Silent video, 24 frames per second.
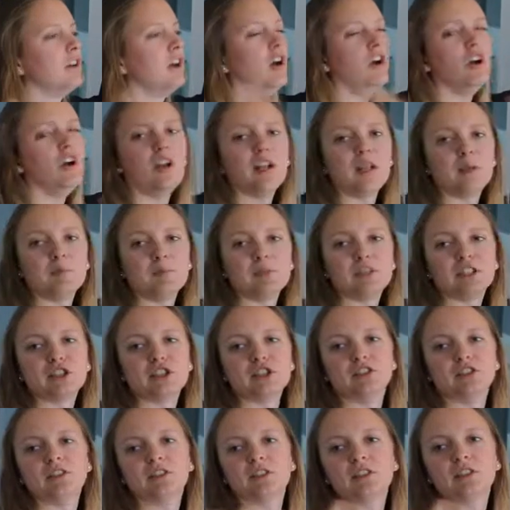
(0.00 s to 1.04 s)
early
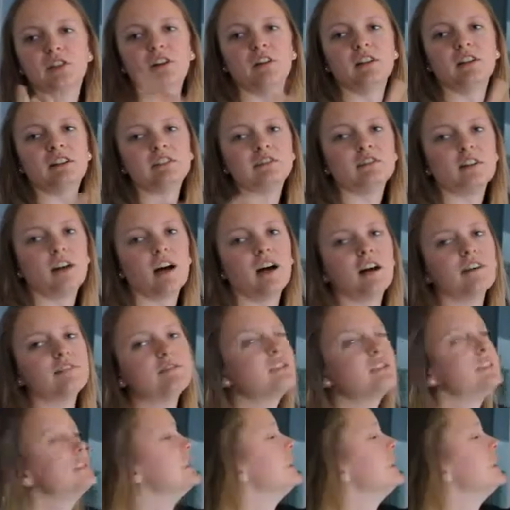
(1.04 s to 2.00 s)
pictures, early drafts,